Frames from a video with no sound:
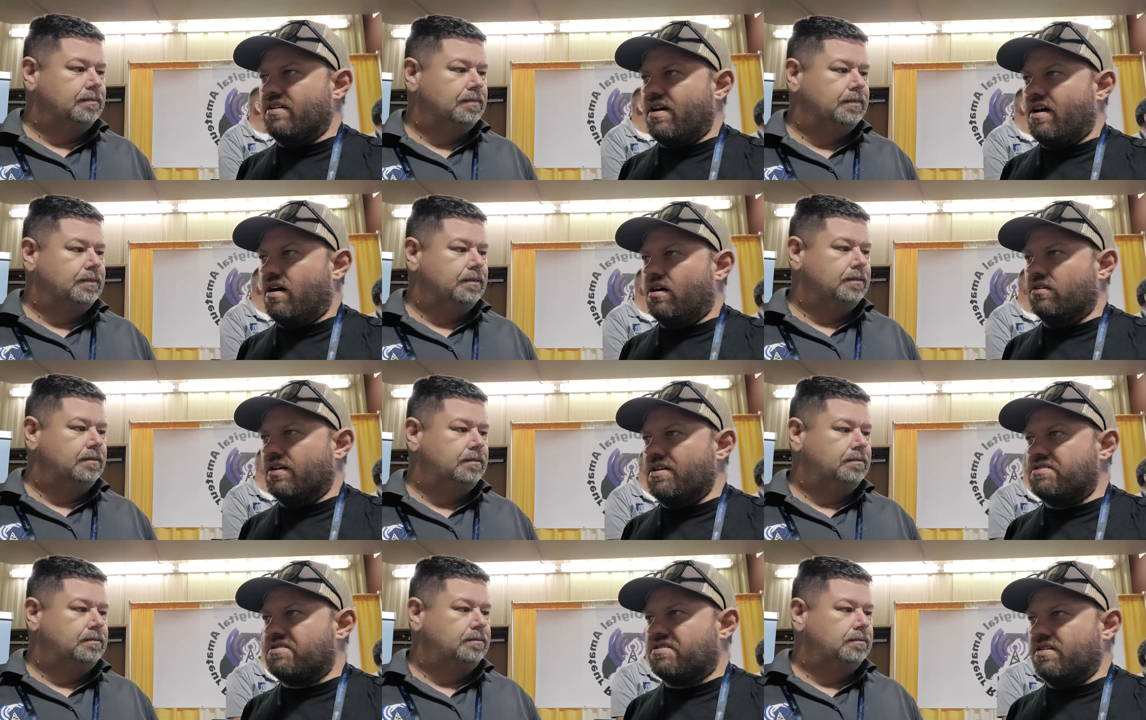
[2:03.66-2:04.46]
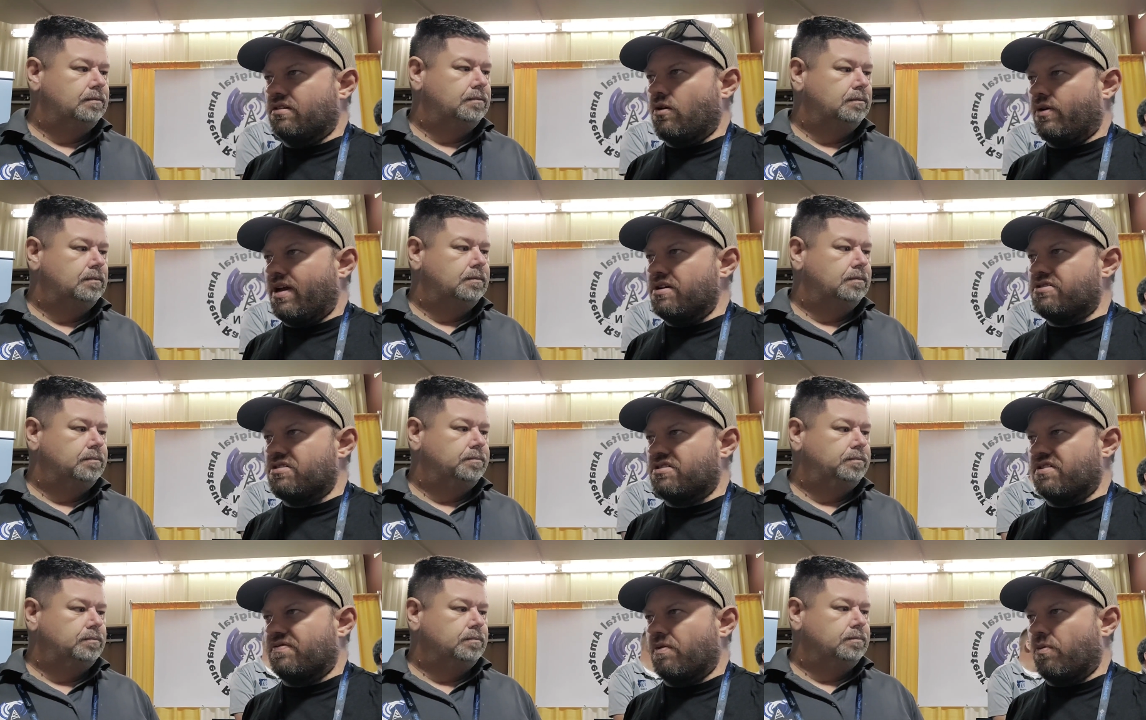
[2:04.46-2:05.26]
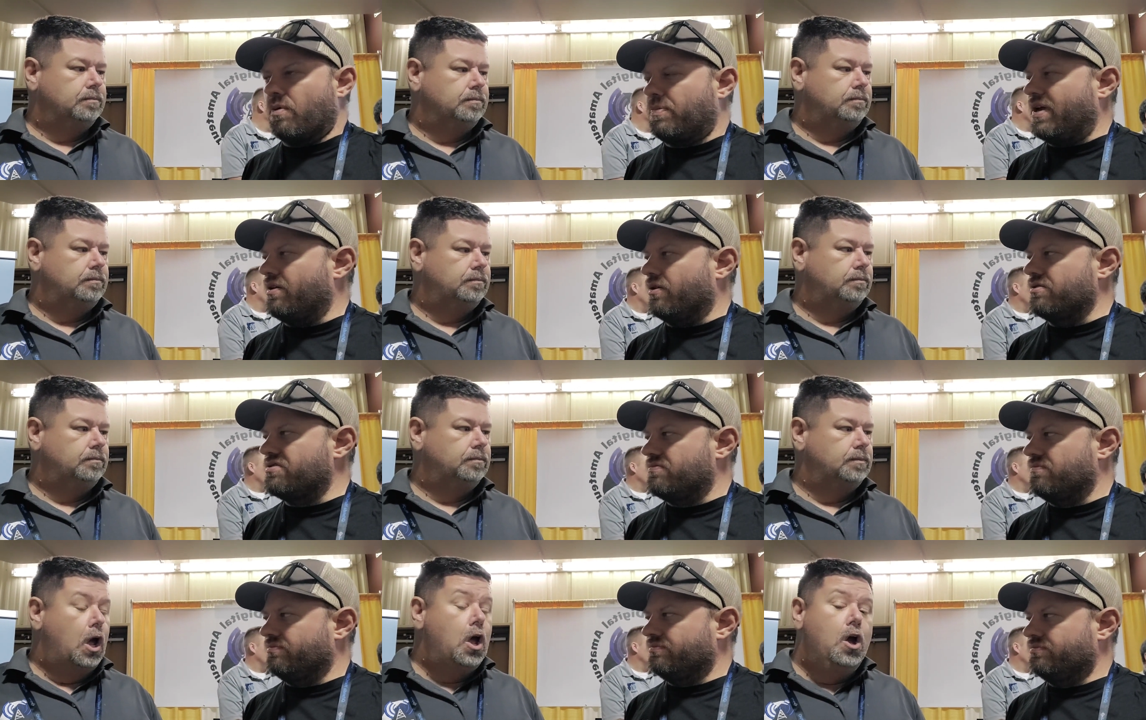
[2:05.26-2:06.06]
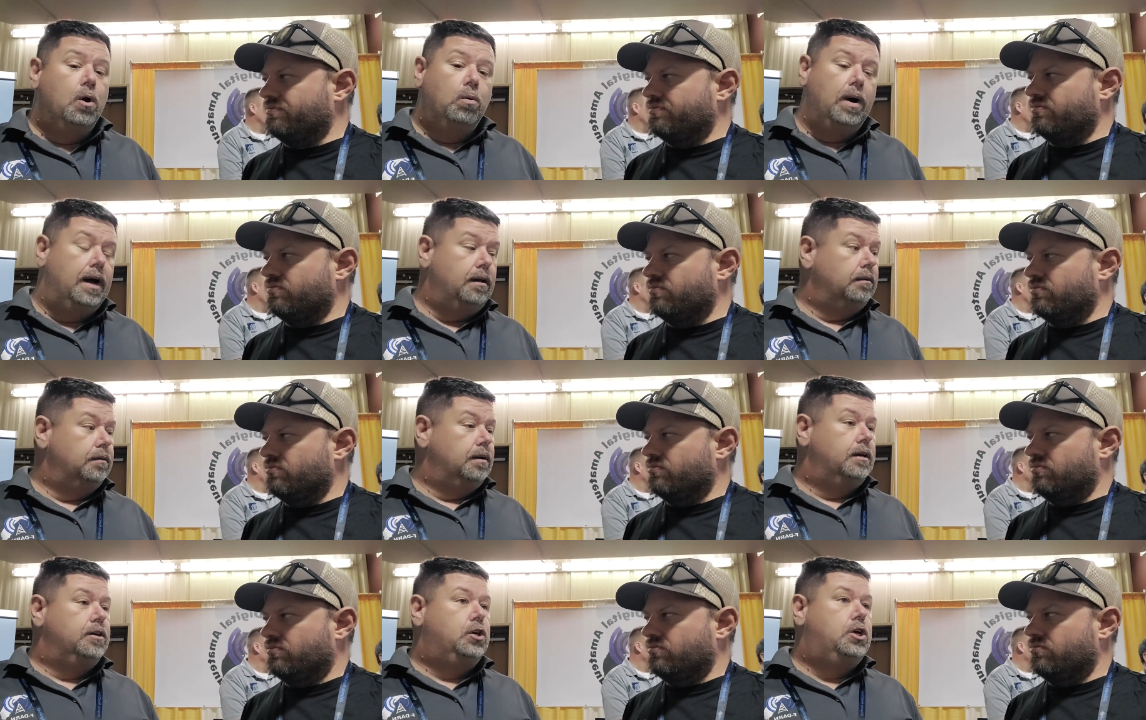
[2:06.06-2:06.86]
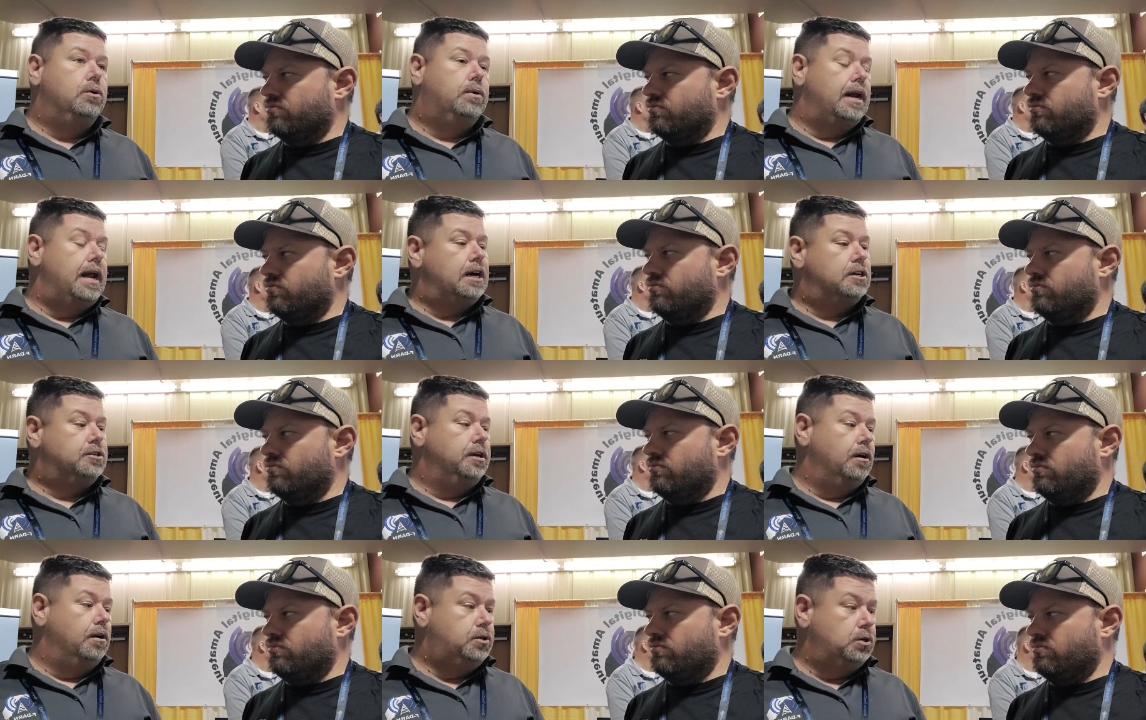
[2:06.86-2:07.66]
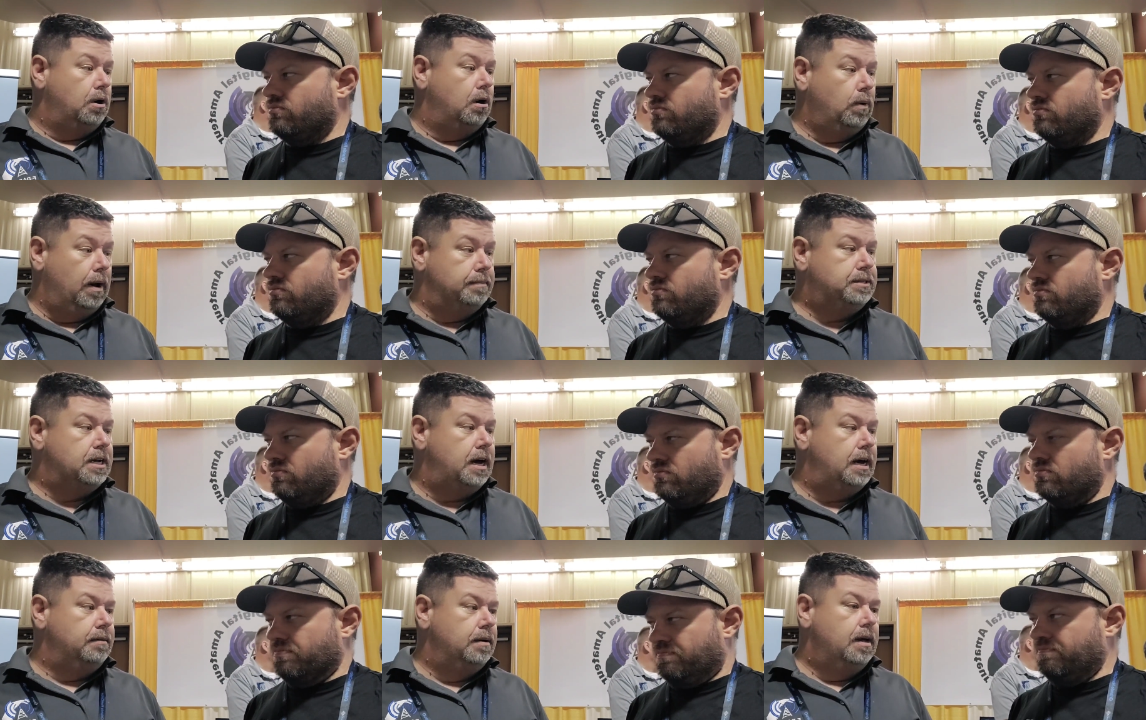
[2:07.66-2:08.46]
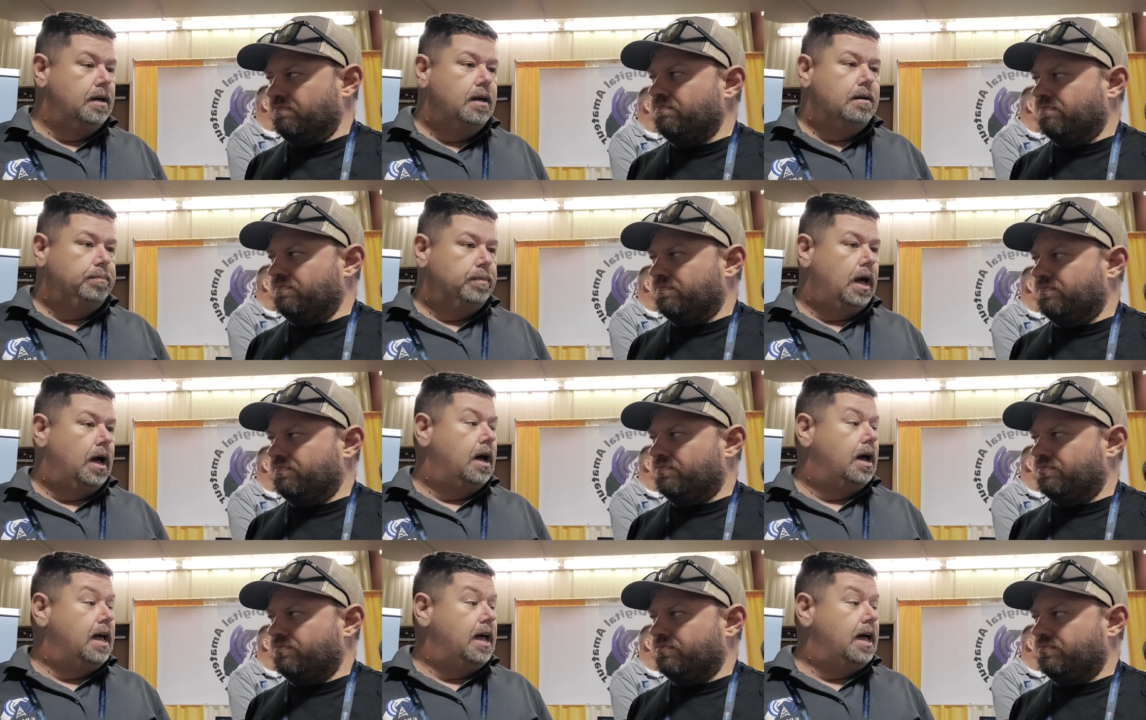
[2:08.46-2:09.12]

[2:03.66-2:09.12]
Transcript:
Speaker 1: a uh, list and locations of the repeaters?
Speaker 2: Well, you can actually go to our website, mm-hmm. uh,